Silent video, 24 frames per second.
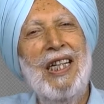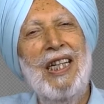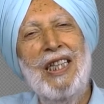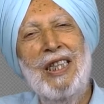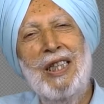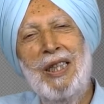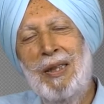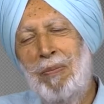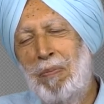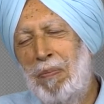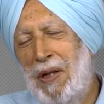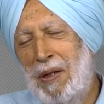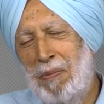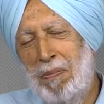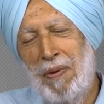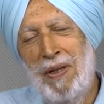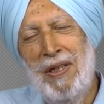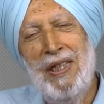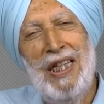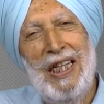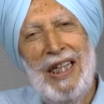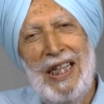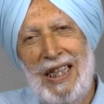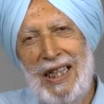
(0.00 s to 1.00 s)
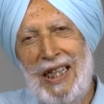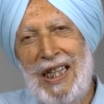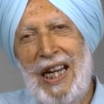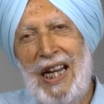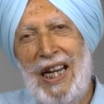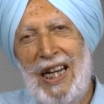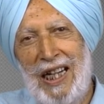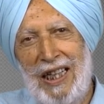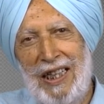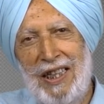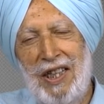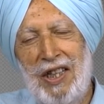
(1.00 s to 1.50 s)
his people need
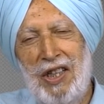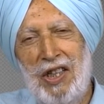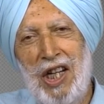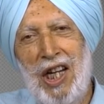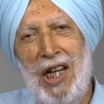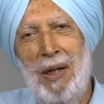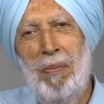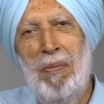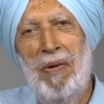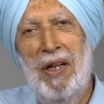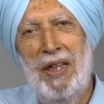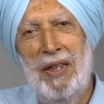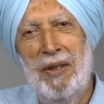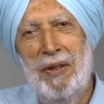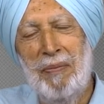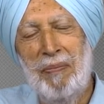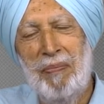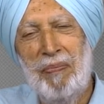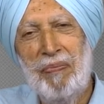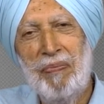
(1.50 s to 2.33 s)
entertainment